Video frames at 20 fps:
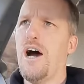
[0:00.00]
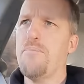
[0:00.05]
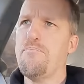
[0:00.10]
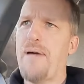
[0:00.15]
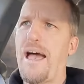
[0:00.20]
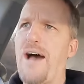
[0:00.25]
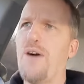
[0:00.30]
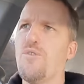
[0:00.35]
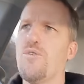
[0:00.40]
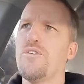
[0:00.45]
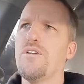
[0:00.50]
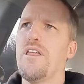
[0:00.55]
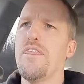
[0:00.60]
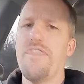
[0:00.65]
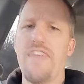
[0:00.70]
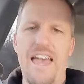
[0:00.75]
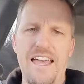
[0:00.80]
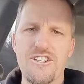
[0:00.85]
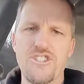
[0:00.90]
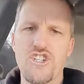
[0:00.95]
about
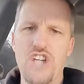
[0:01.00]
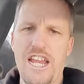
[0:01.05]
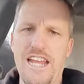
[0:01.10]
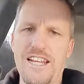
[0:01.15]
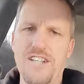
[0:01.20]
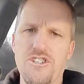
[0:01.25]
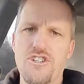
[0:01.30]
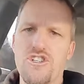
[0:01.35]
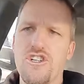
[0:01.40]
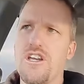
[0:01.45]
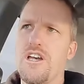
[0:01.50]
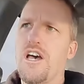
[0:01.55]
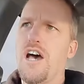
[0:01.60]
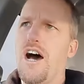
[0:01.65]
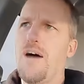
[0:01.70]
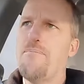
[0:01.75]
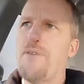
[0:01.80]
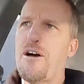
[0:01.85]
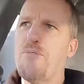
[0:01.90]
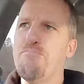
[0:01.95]
that change,
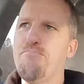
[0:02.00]
about